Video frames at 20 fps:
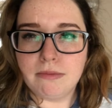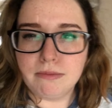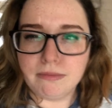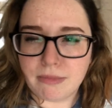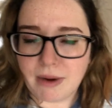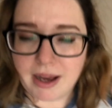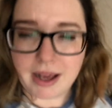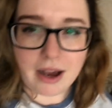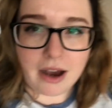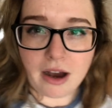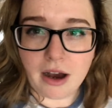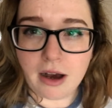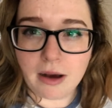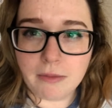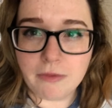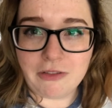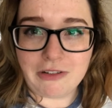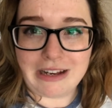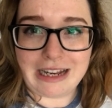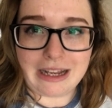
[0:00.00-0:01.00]
my
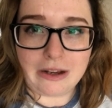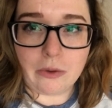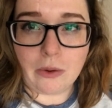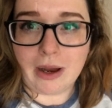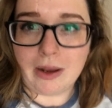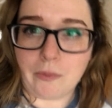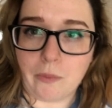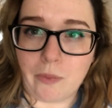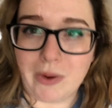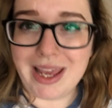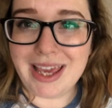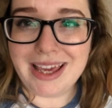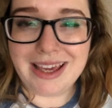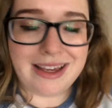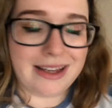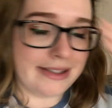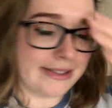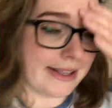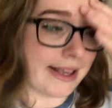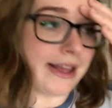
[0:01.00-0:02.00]
arm feeling quite weak
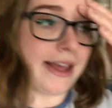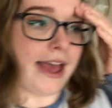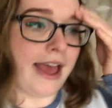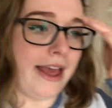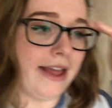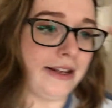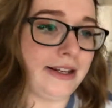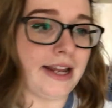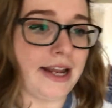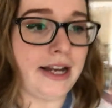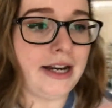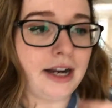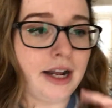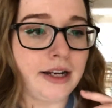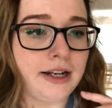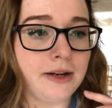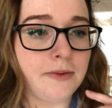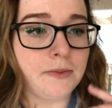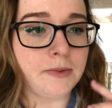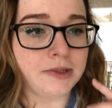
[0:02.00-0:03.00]
because it did, and
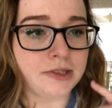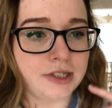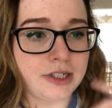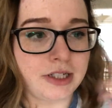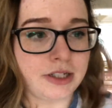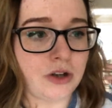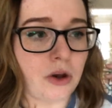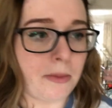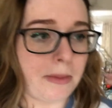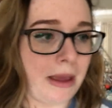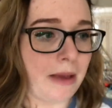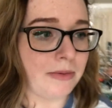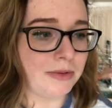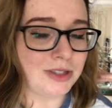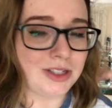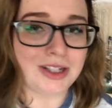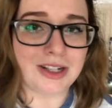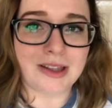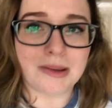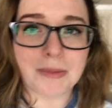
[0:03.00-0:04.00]
I didn't want to not be able
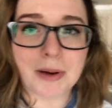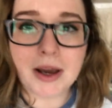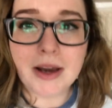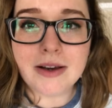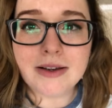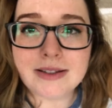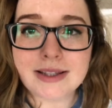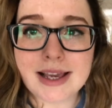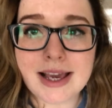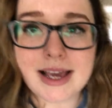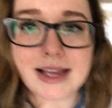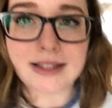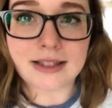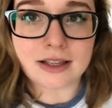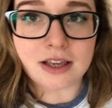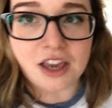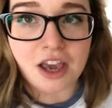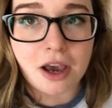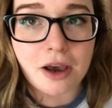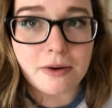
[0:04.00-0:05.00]
to do the poses
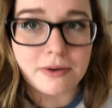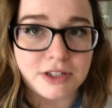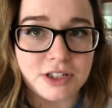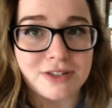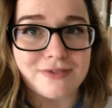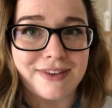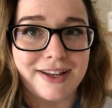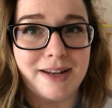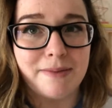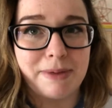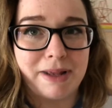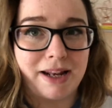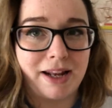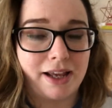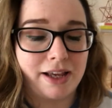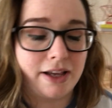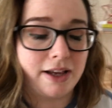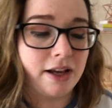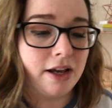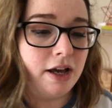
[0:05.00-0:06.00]
and go and just feel a bit
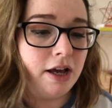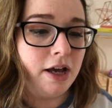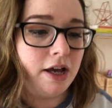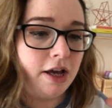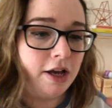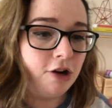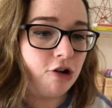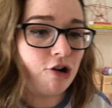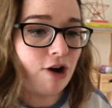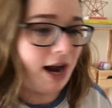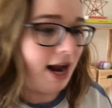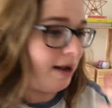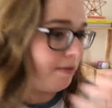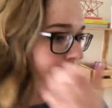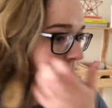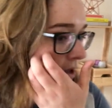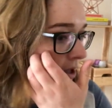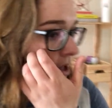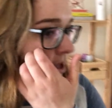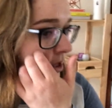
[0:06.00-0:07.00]
like
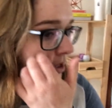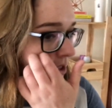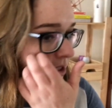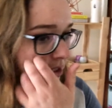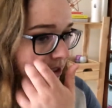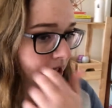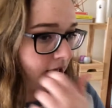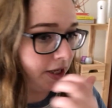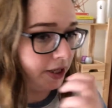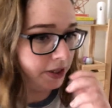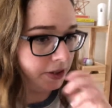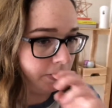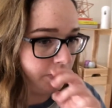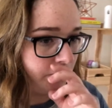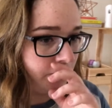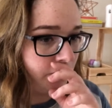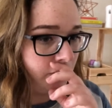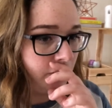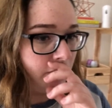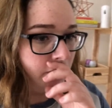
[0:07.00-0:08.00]
crap.
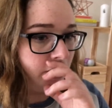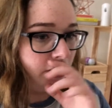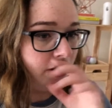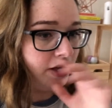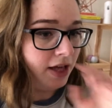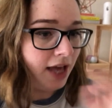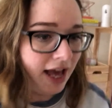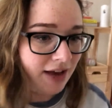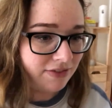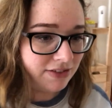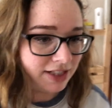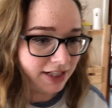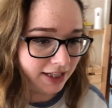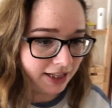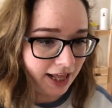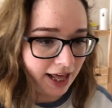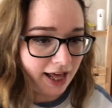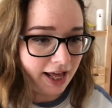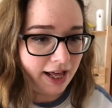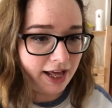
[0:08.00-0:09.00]
So haven't done
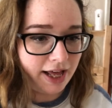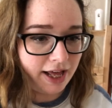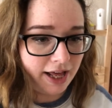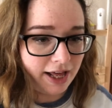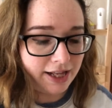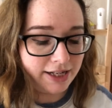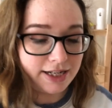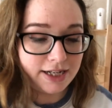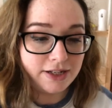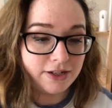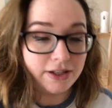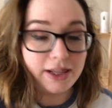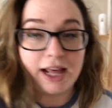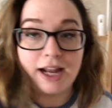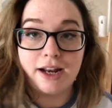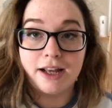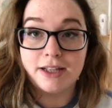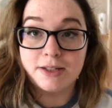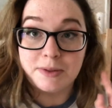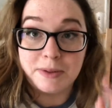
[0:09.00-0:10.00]
that. Didn't do that
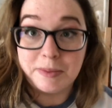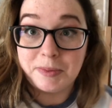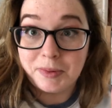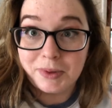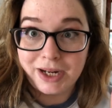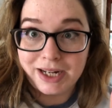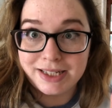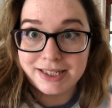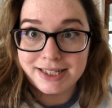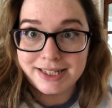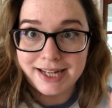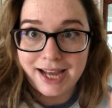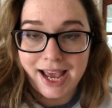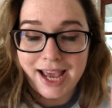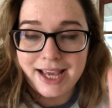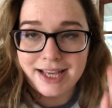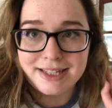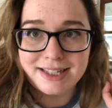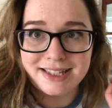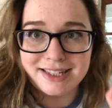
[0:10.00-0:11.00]
last week, but we're going
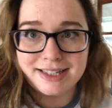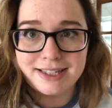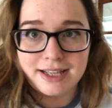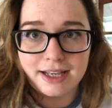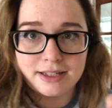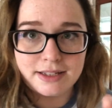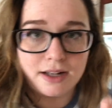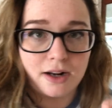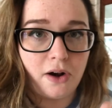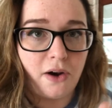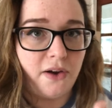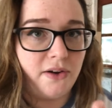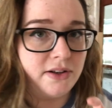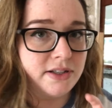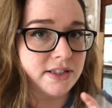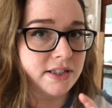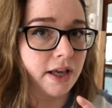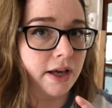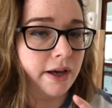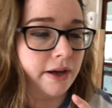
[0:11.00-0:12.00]
today. It's at 6 o'clock,
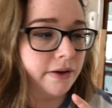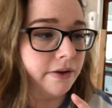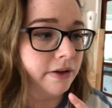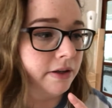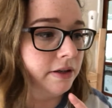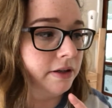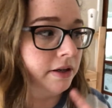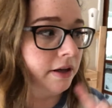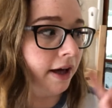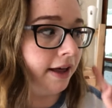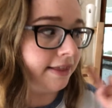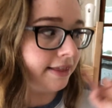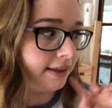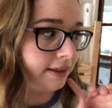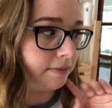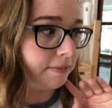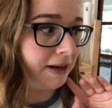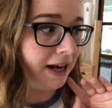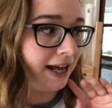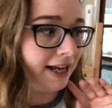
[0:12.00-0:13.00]
so I think
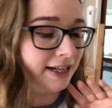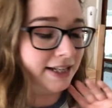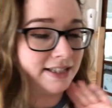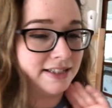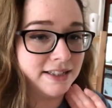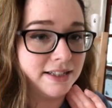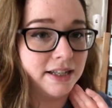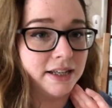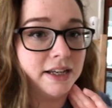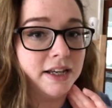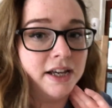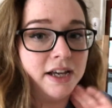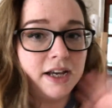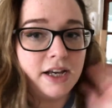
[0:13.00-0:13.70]
the plan is to